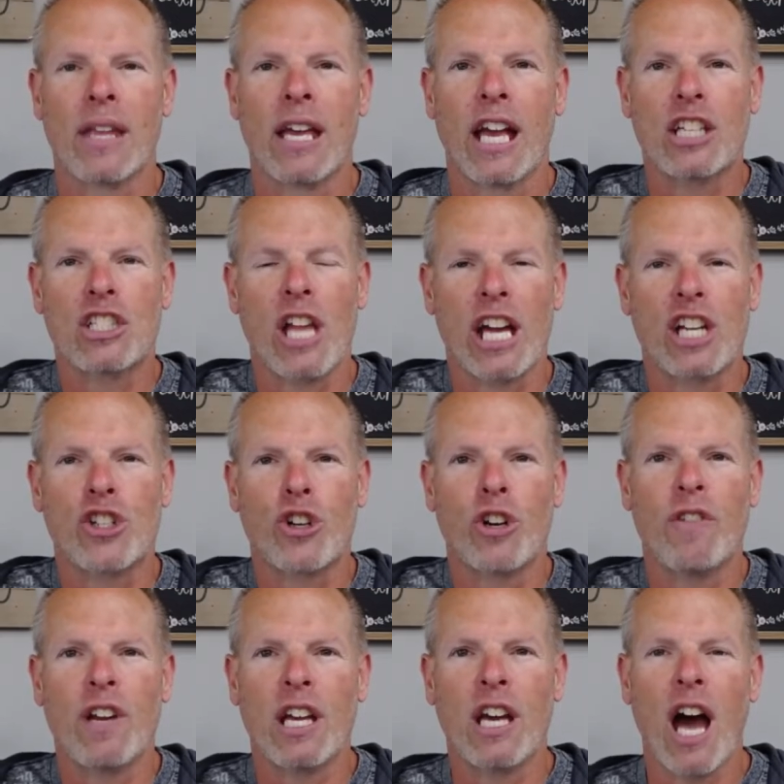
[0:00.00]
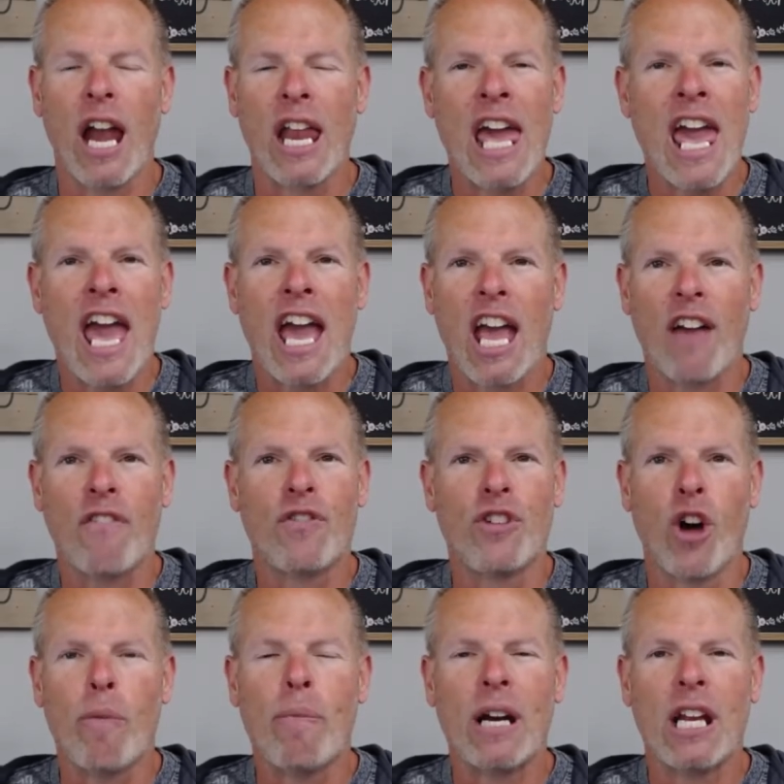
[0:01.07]
It's like serving God. If
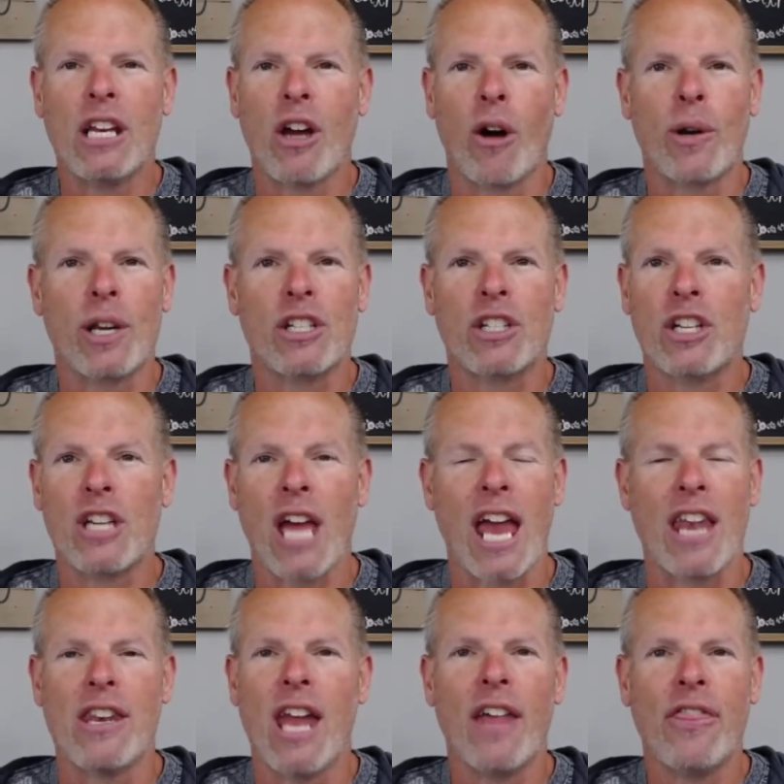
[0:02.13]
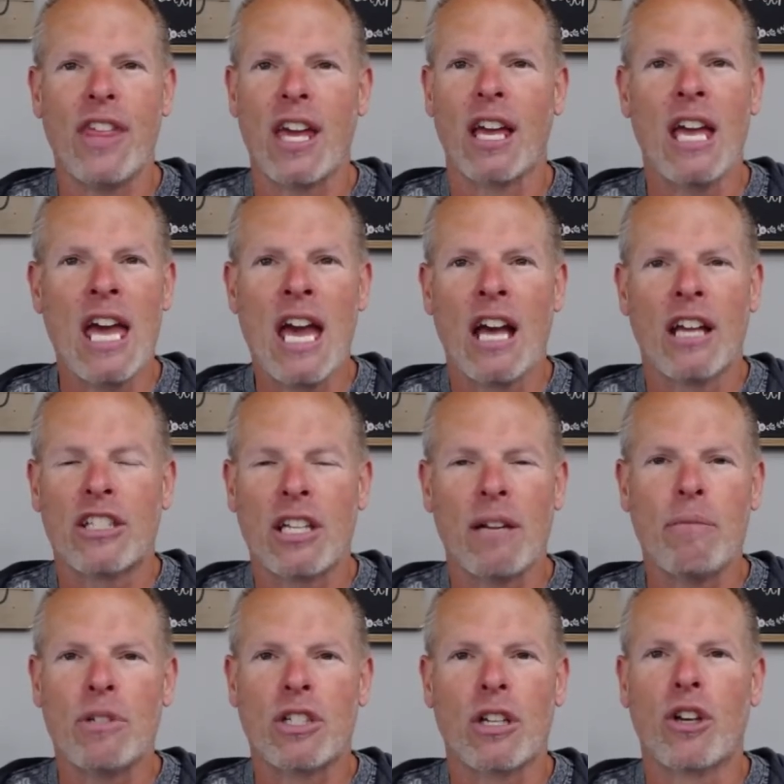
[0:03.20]
nobody notices and nothing
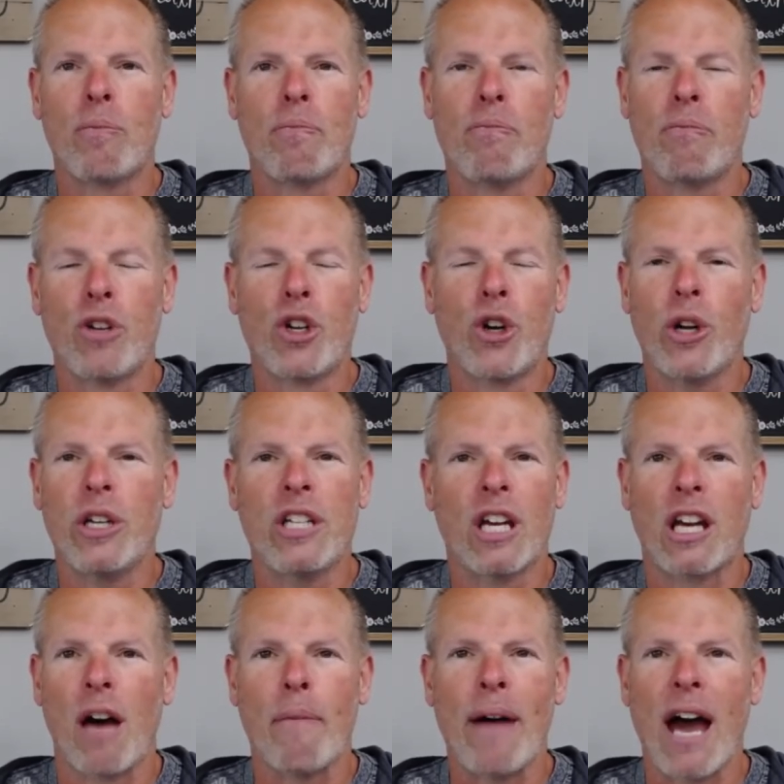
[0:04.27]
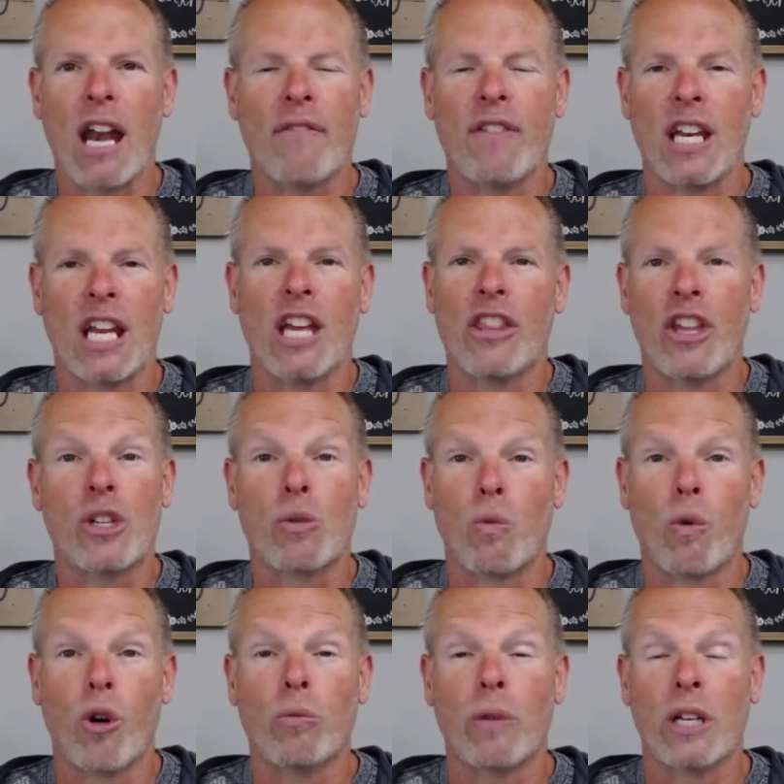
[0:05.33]
seems good to come out of it in this
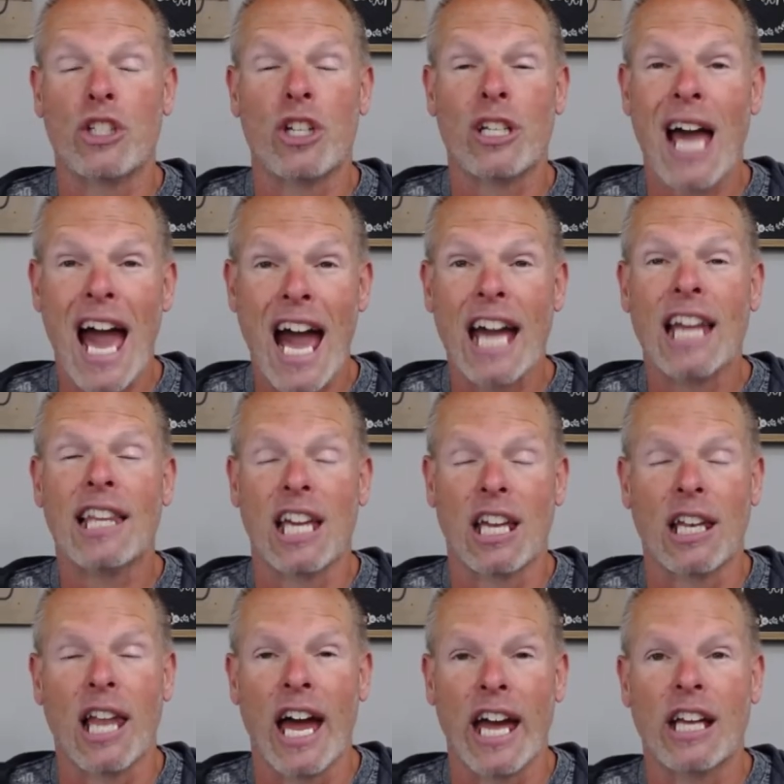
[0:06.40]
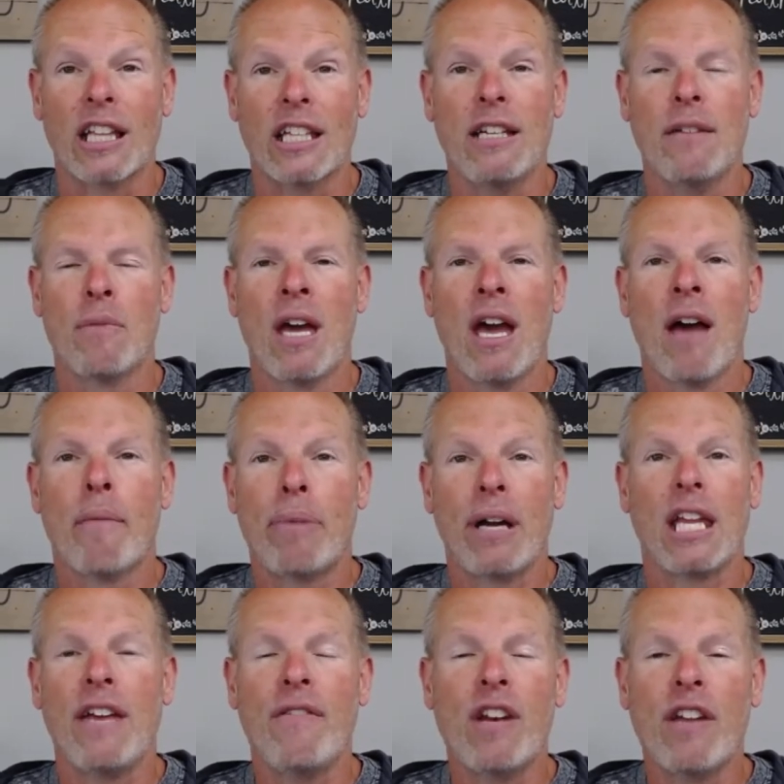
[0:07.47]
world, which is highly unlikely, but
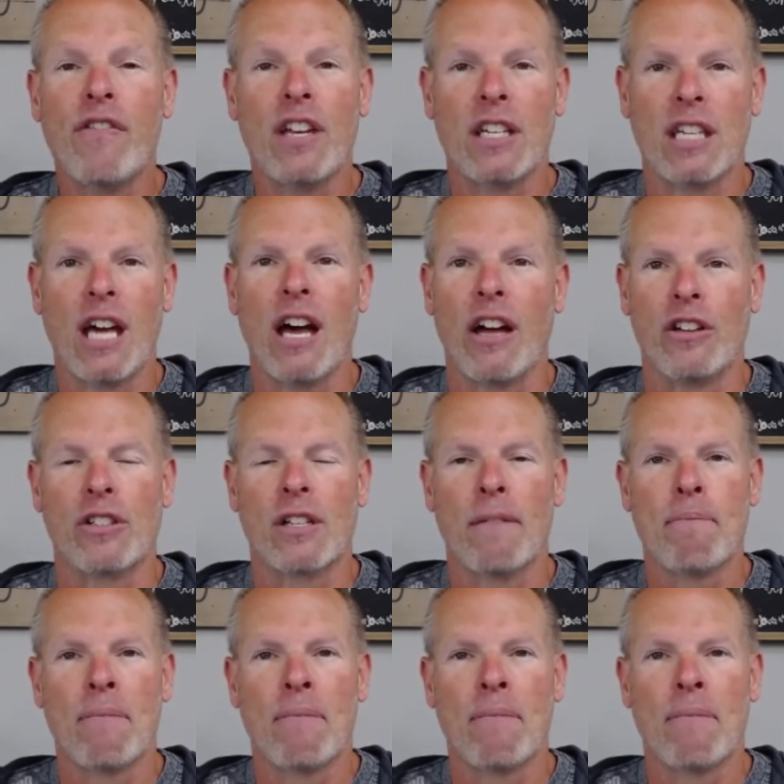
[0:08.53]
even if it does,